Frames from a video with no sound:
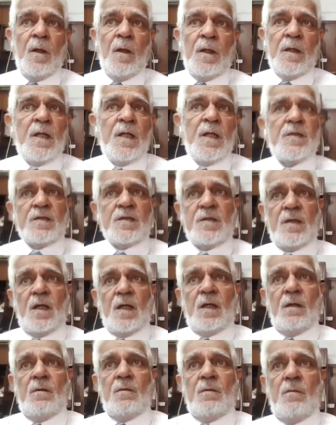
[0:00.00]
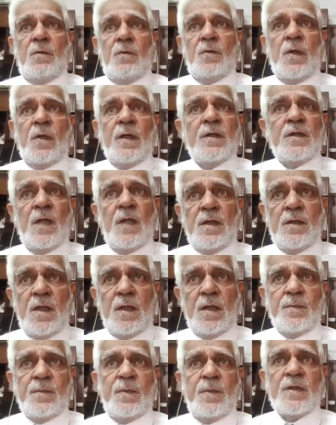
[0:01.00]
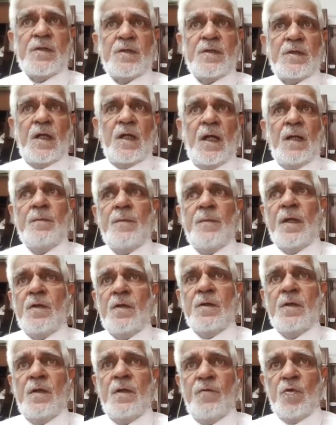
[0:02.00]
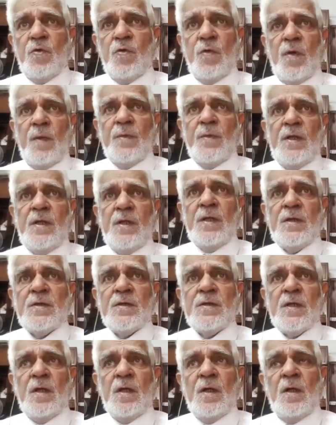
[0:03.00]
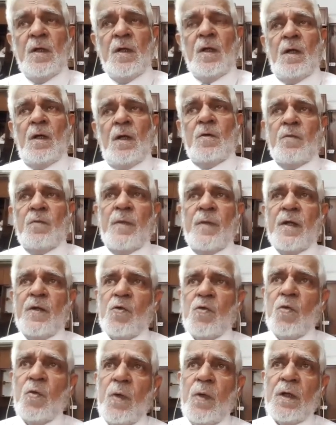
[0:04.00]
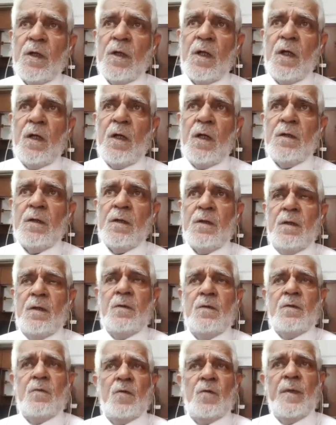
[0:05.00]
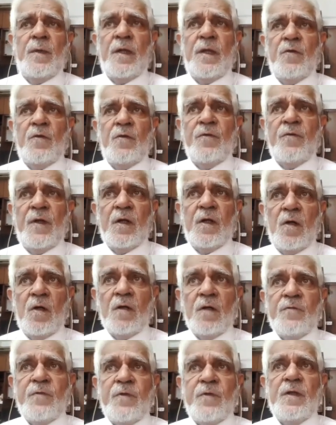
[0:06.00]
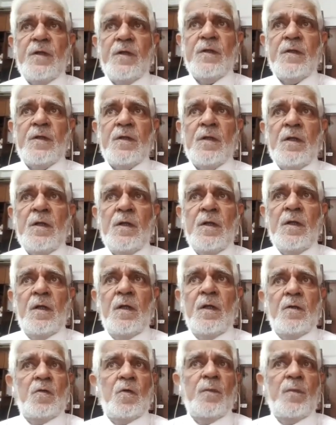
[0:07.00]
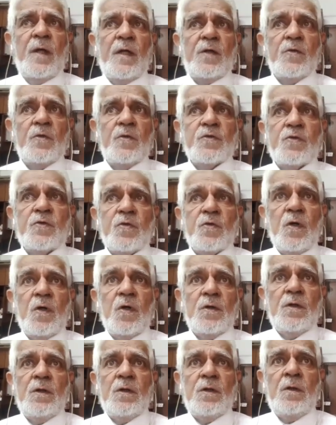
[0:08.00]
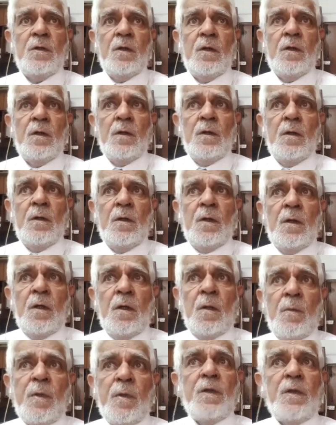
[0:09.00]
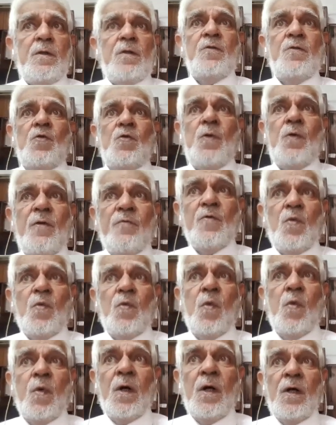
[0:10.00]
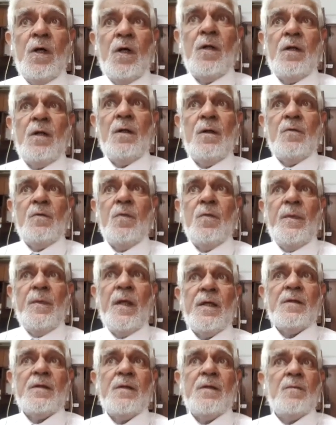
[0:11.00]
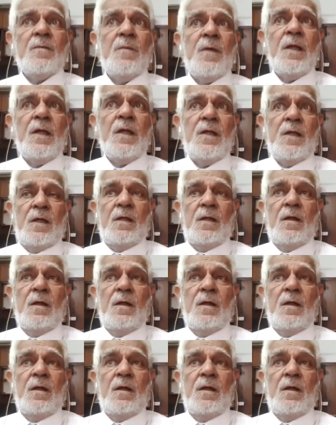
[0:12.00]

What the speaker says: Yes, you can tell that person, I'll give you remedies to make you work hard, to make you feel confident, to make you stronger. But you have to work to make that money.